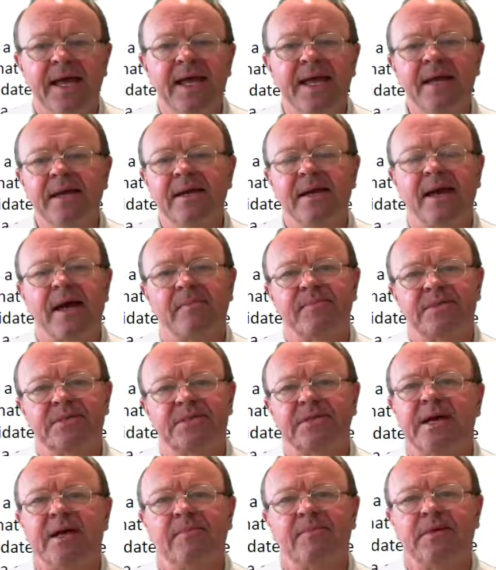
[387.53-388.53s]
income
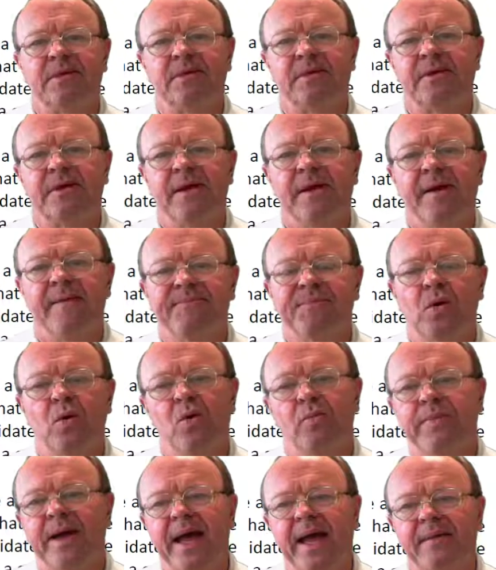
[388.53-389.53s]
statement,
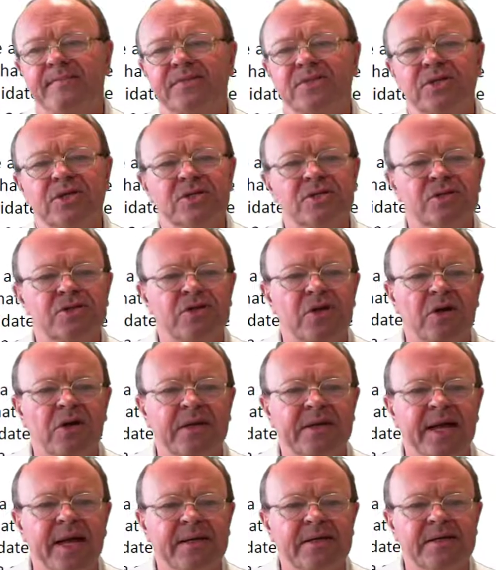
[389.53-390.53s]
or perhaps
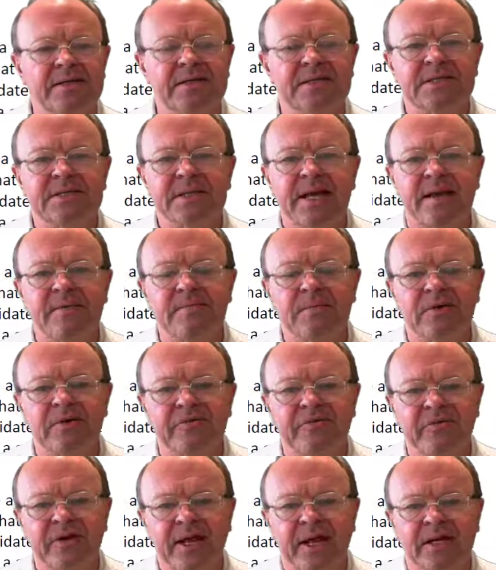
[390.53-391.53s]
consolidated statement
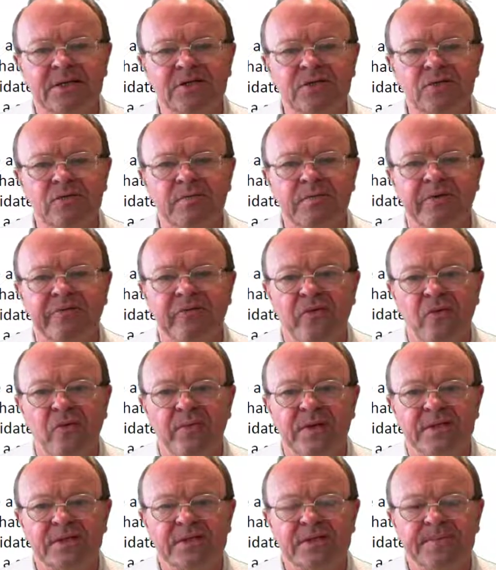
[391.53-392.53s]
of financial
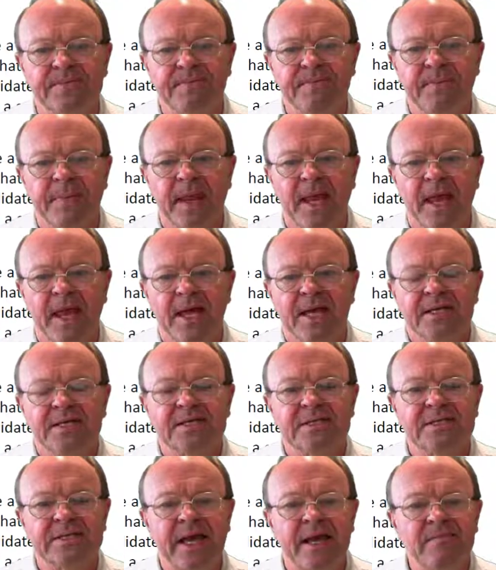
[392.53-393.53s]
performance,
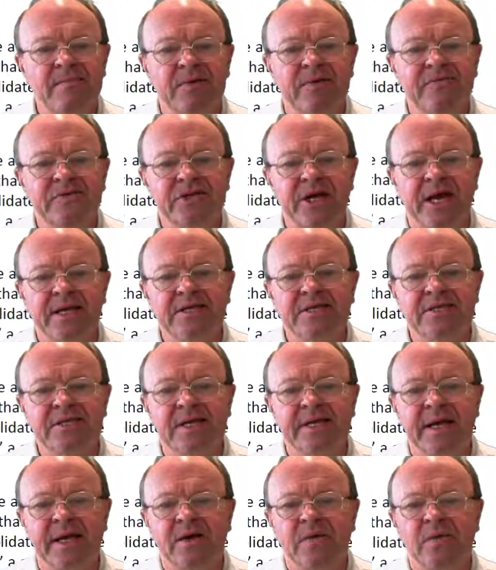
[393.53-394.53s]
statement of changes
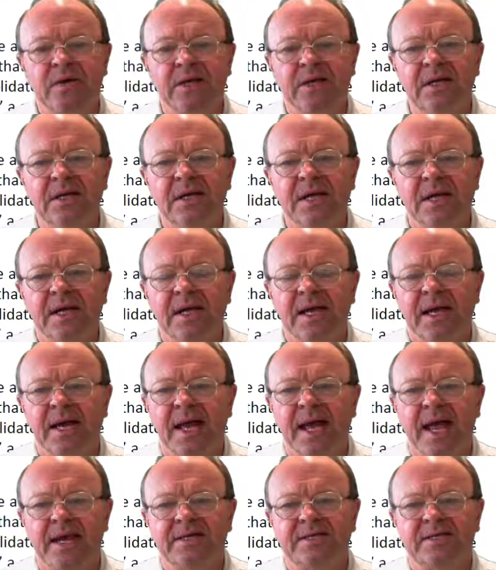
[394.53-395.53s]
in equity,
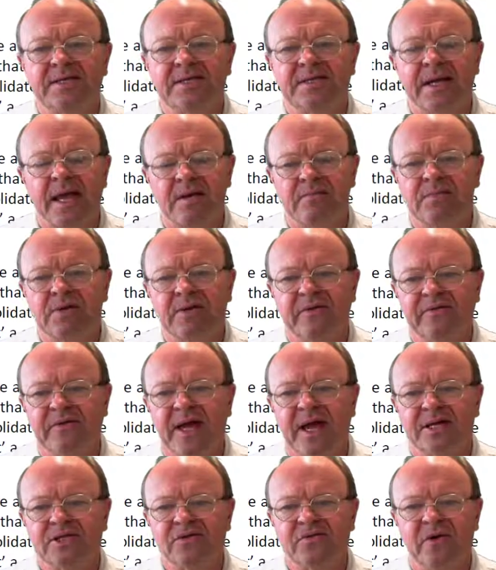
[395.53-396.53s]
and statement of
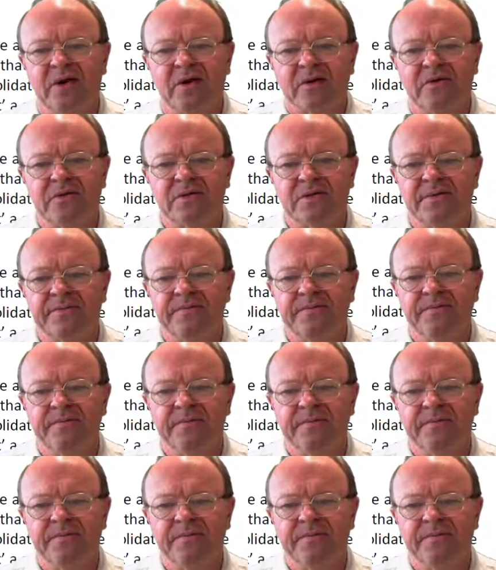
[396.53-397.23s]
cash flows.